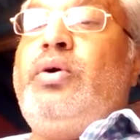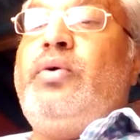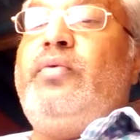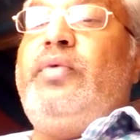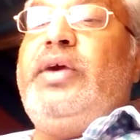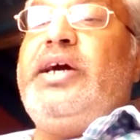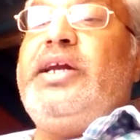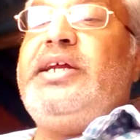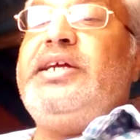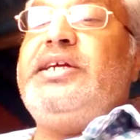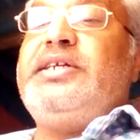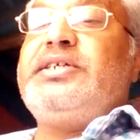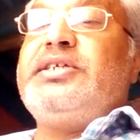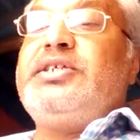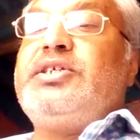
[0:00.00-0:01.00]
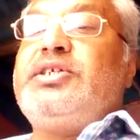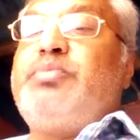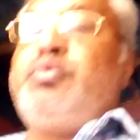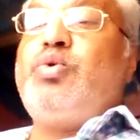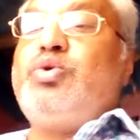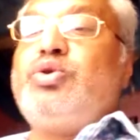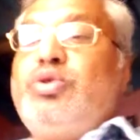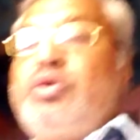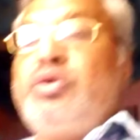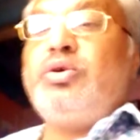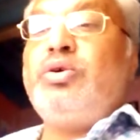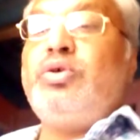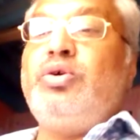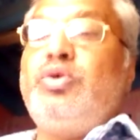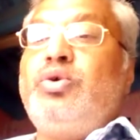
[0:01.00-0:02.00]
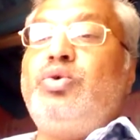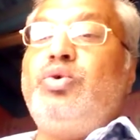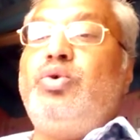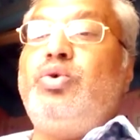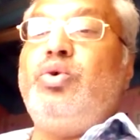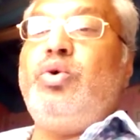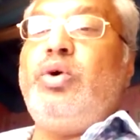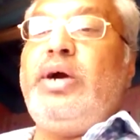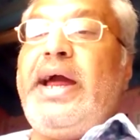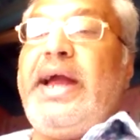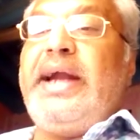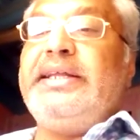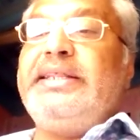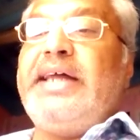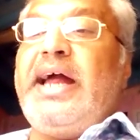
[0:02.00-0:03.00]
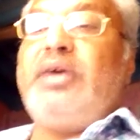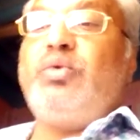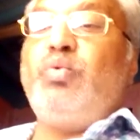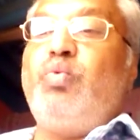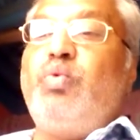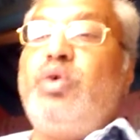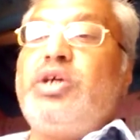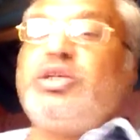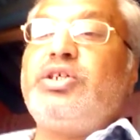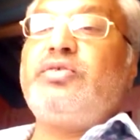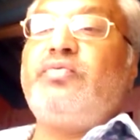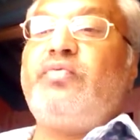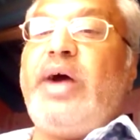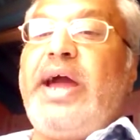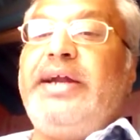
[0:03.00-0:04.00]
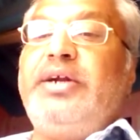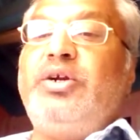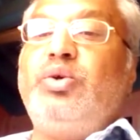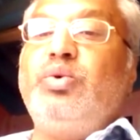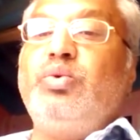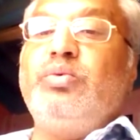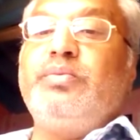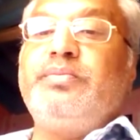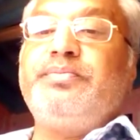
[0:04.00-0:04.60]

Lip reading: where it's supposed to go, and that works fine too.